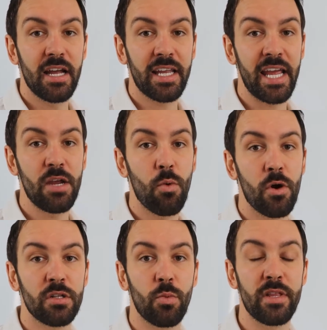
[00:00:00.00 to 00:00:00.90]

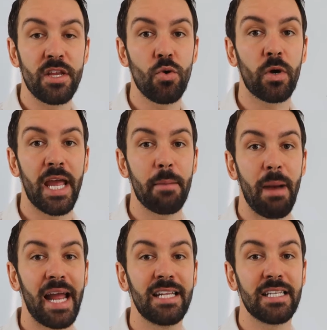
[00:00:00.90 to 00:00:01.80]
keywords within your
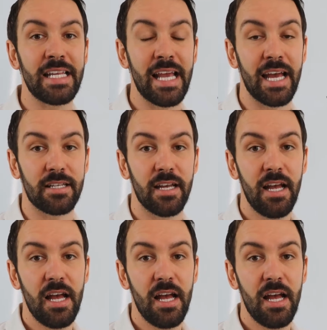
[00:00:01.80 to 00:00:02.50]
campaigns yet.